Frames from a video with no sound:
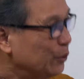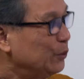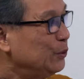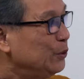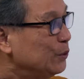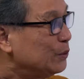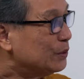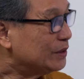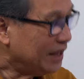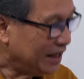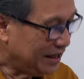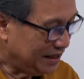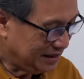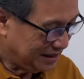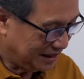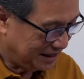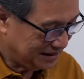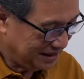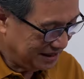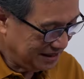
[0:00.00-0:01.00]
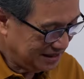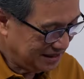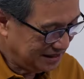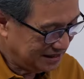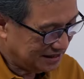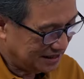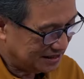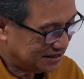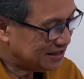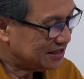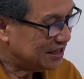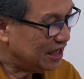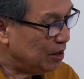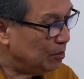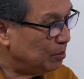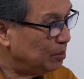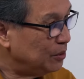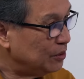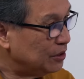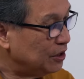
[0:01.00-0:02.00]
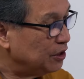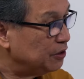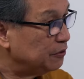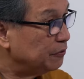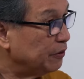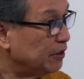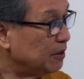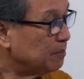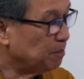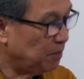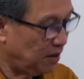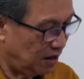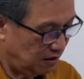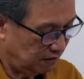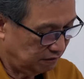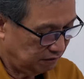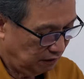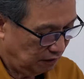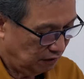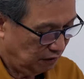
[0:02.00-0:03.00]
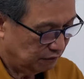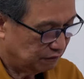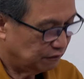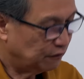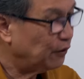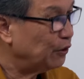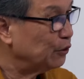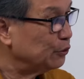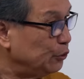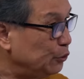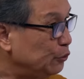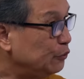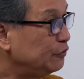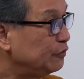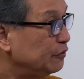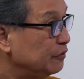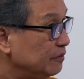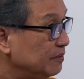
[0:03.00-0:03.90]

Do you think that this is a stable career path for youth?